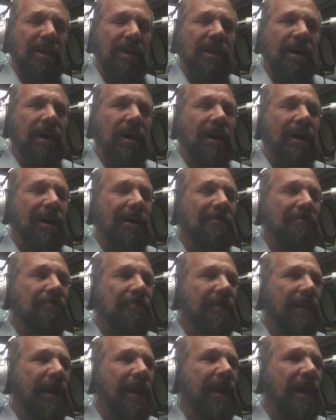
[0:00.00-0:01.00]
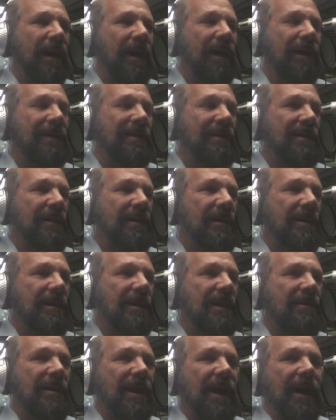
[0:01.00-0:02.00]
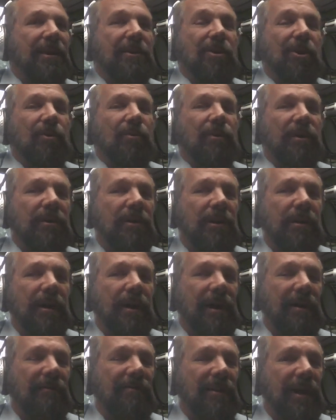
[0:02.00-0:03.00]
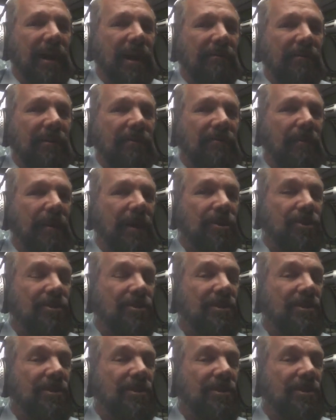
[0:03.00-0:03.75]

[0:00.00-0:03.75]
And I know that you're going to have a lot of information.